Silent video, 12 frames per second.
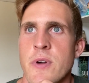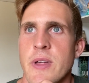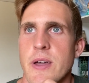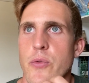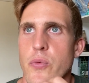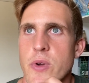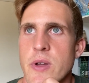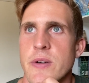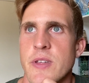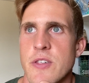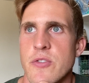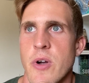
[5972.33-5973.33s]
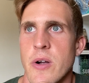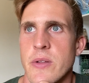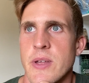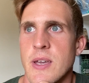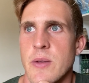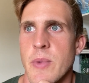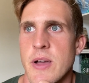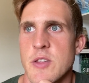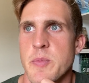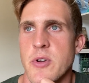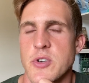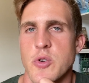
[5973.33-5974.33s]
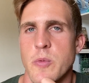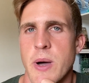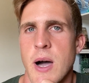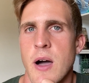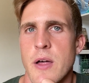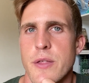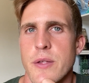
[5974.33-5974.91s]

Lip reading: like really struggling in my spiritual path.